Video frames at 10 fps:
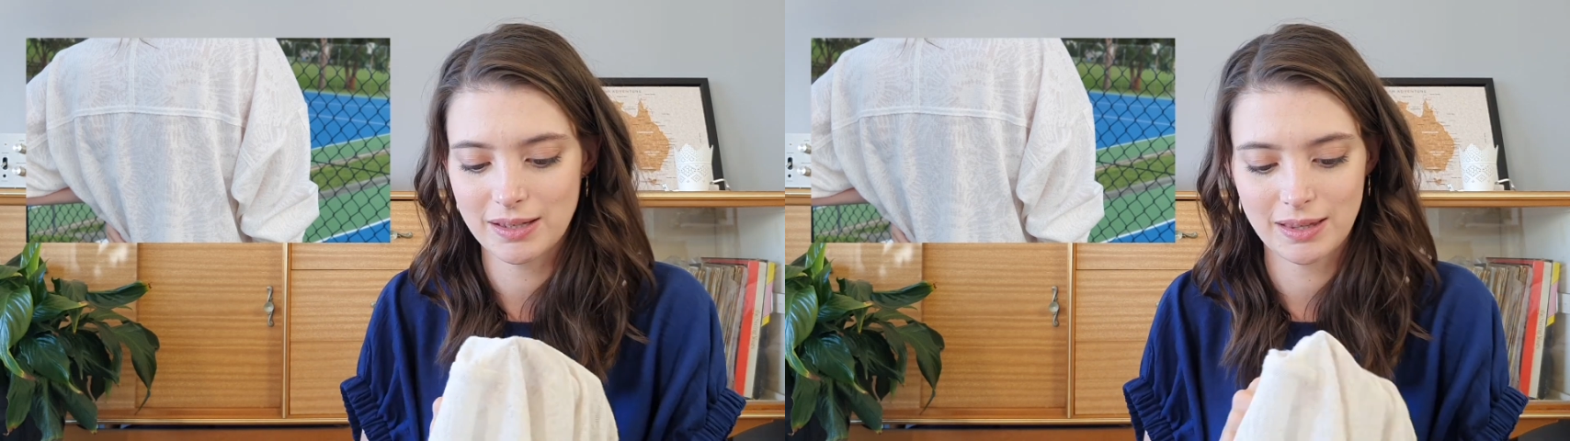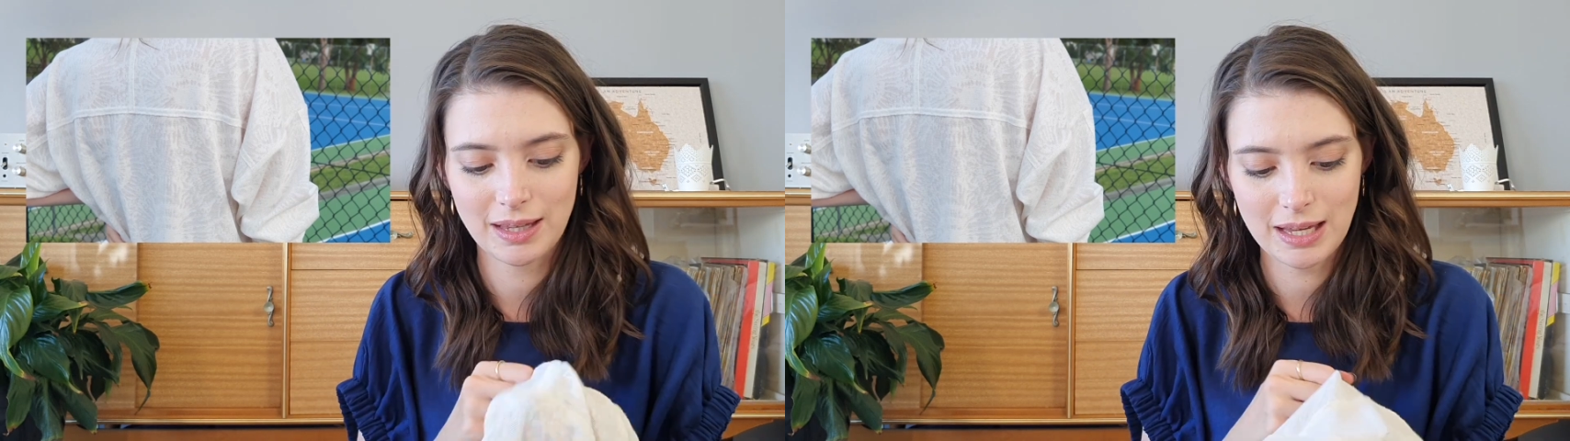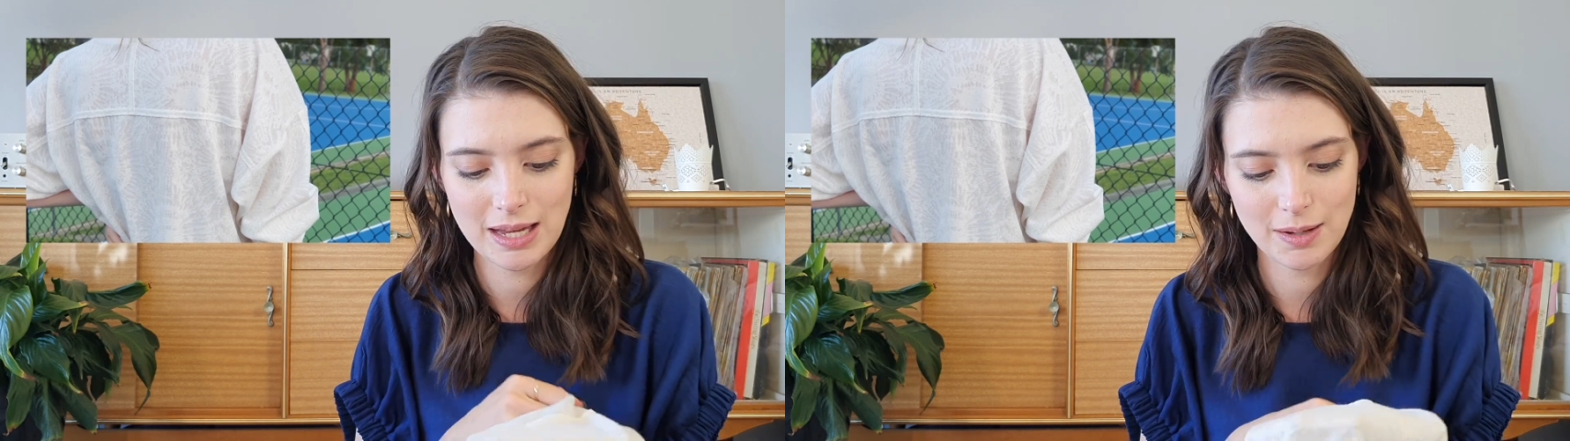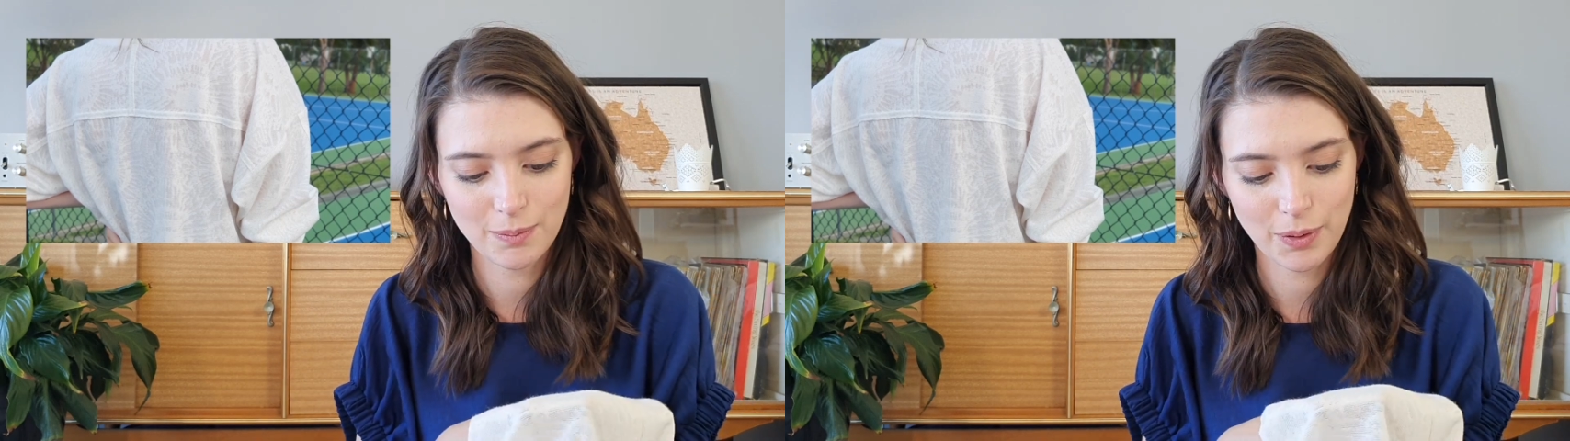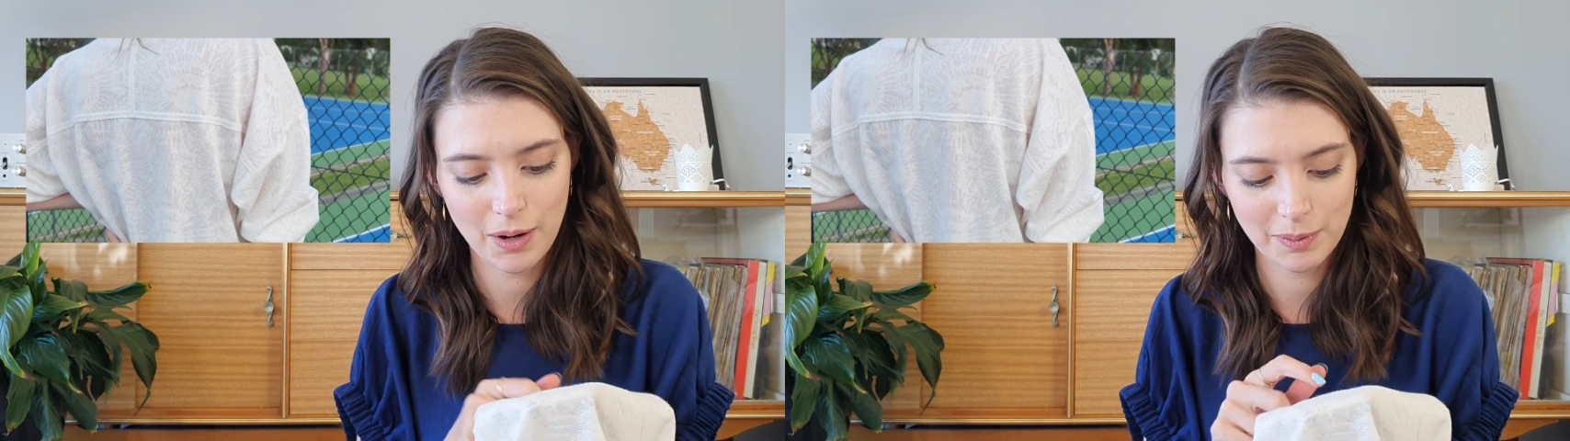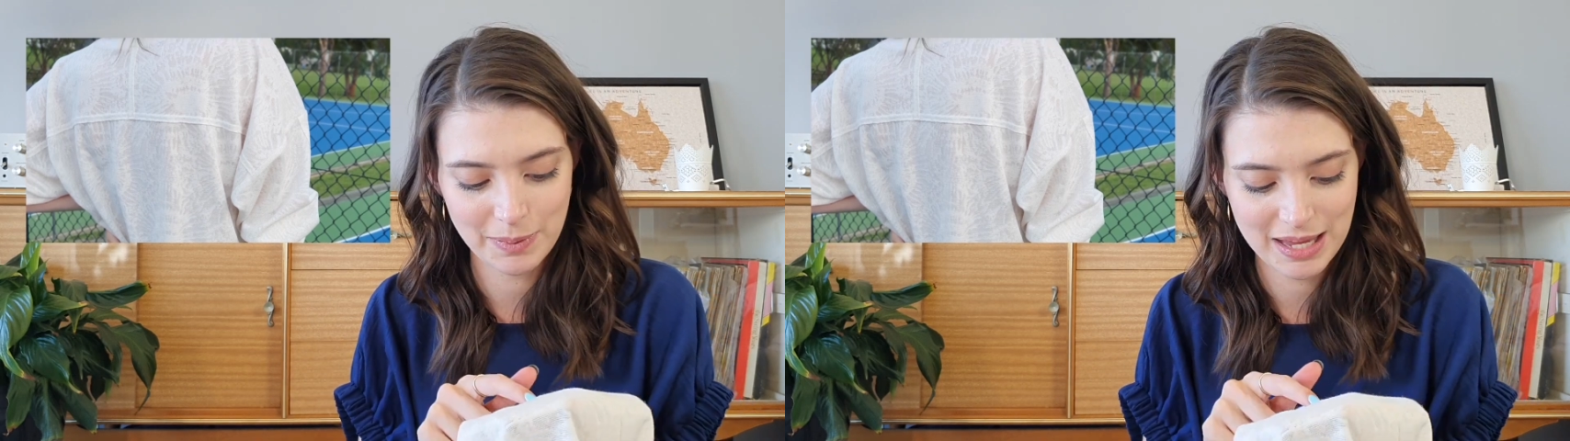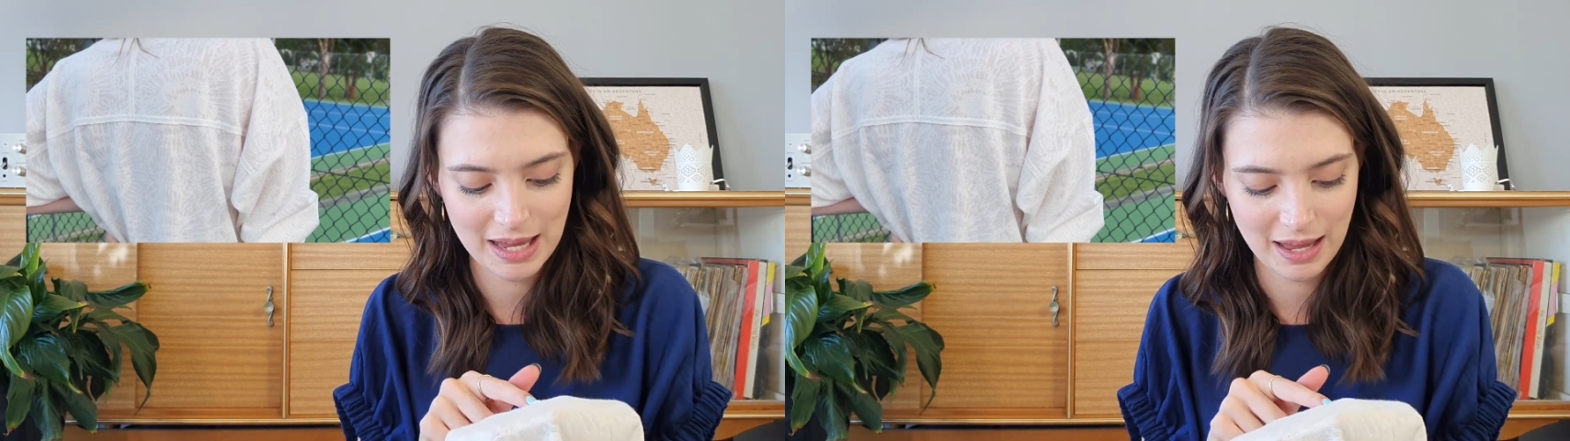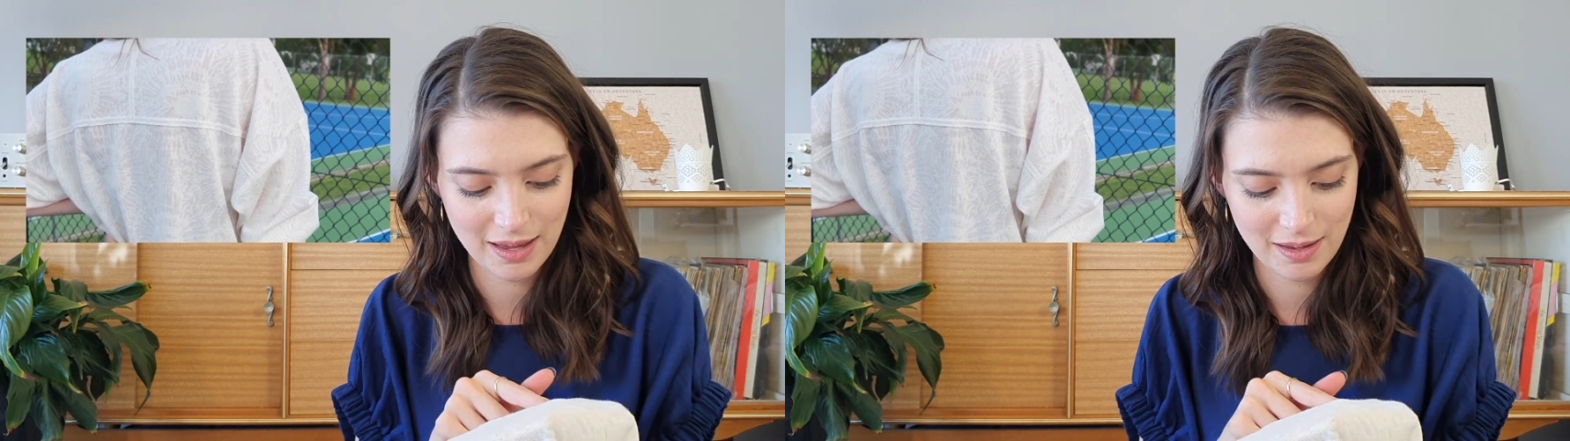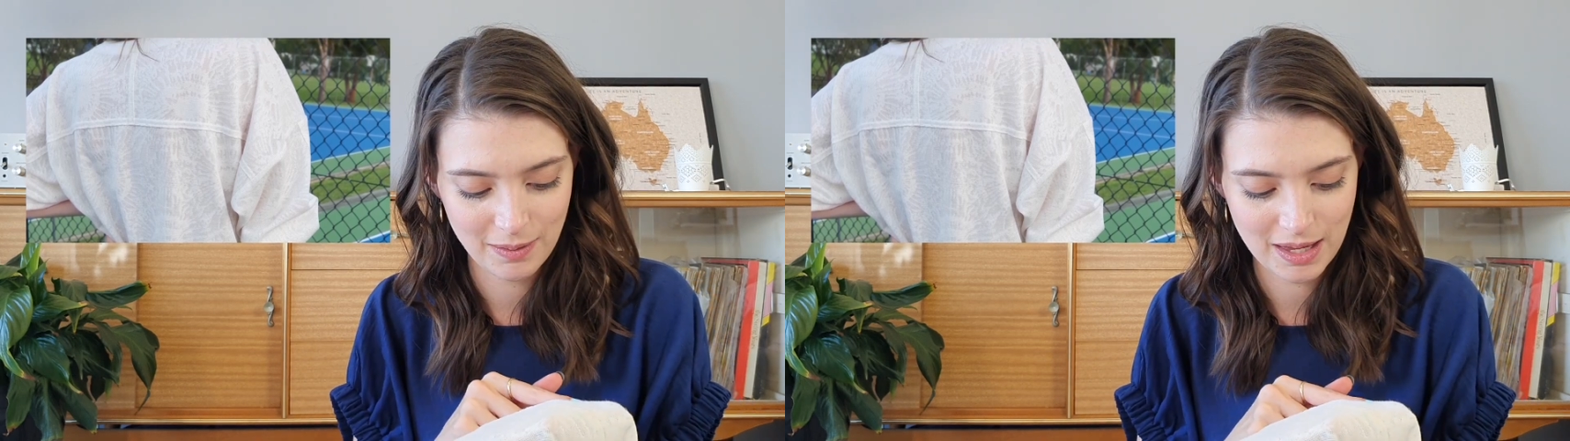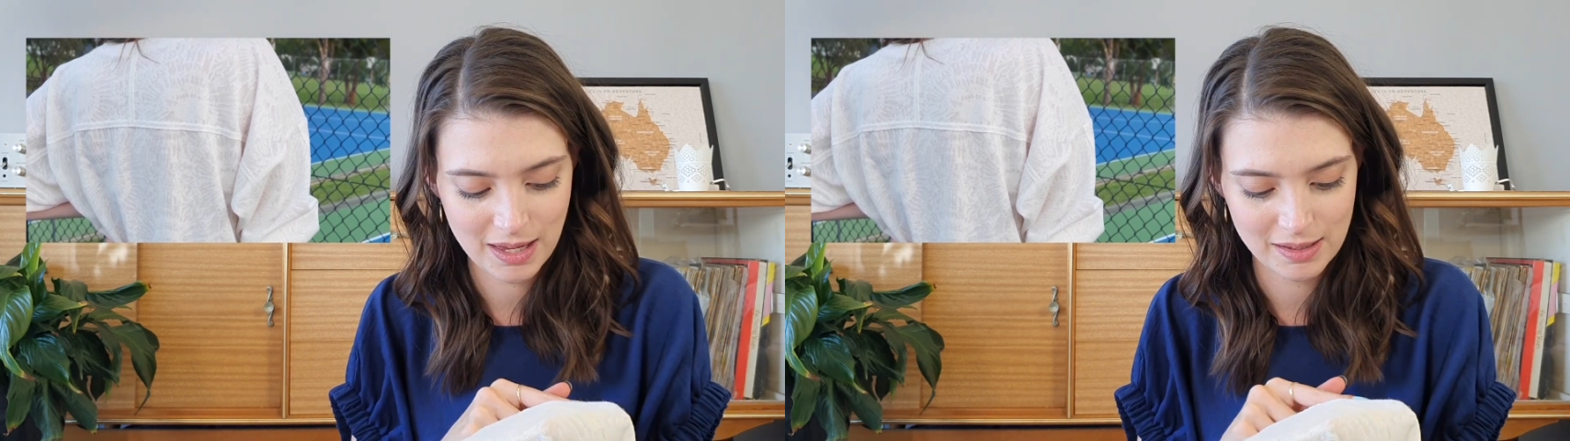The problem here
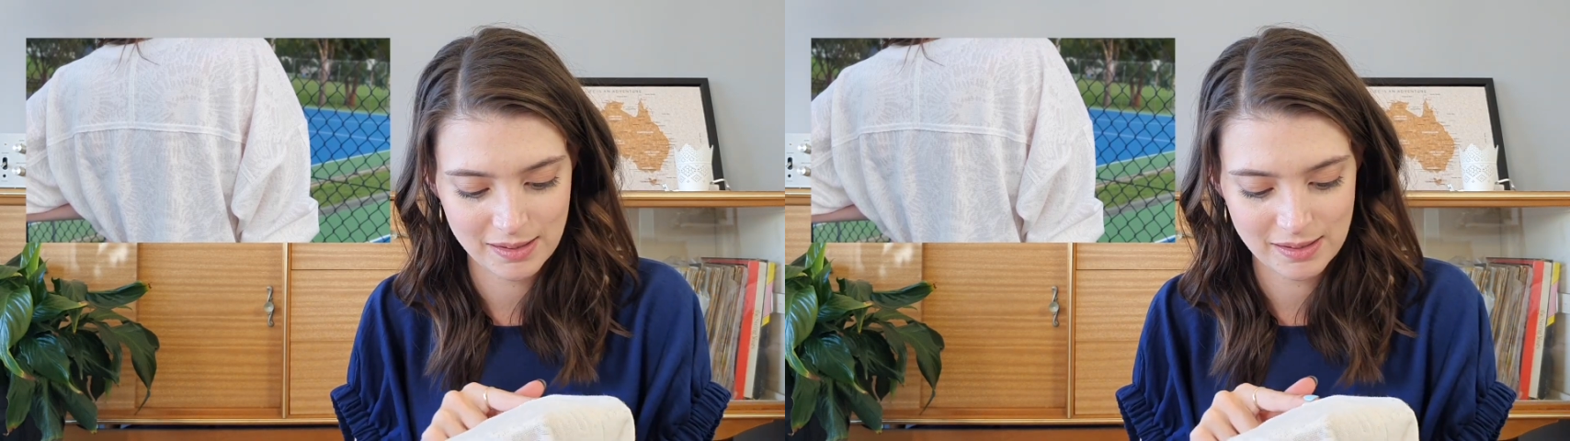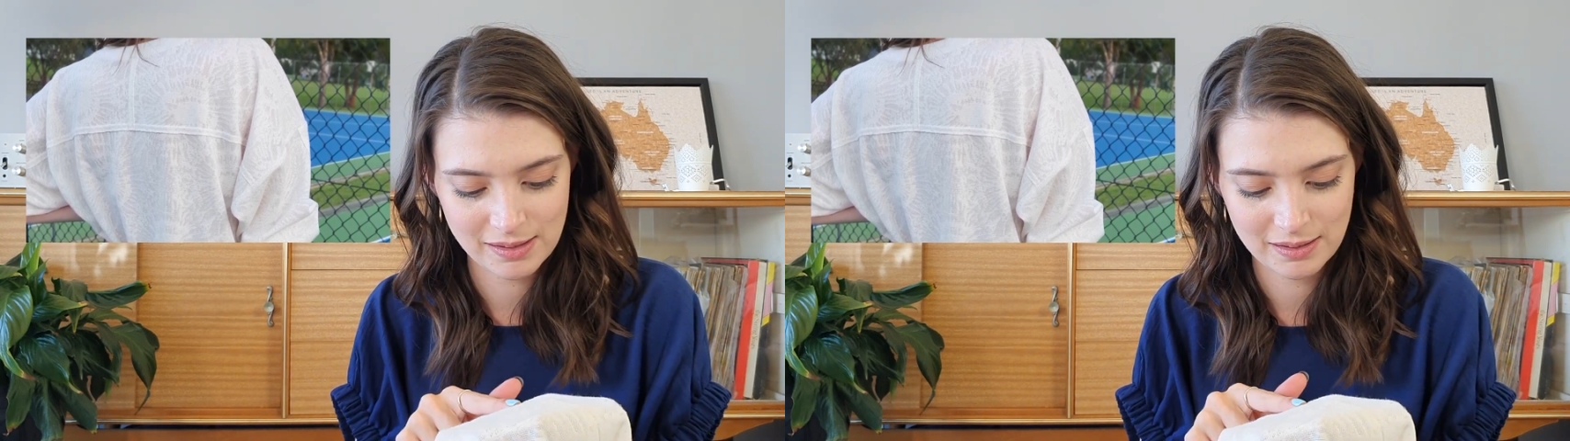is